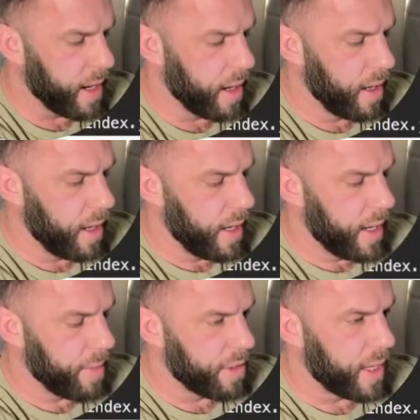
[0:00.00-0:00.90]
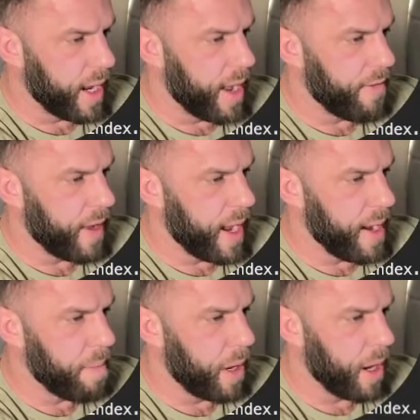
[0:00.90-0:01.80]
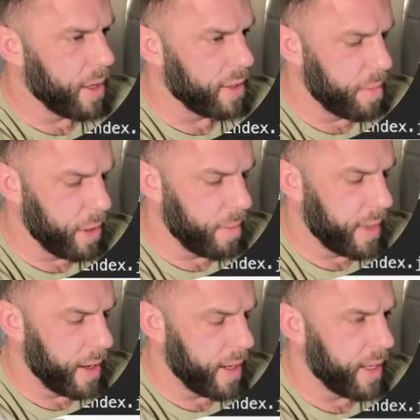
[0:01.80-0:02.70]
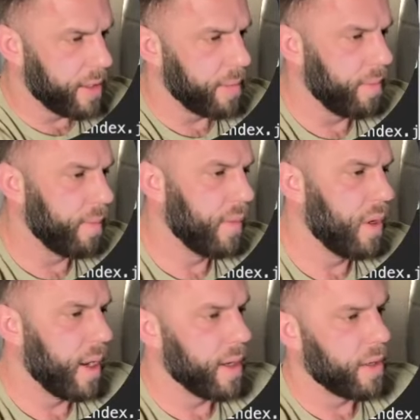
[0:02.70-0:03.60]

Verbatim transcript: here. And I'm going to say FA bars, boom, there it is. Go ahead and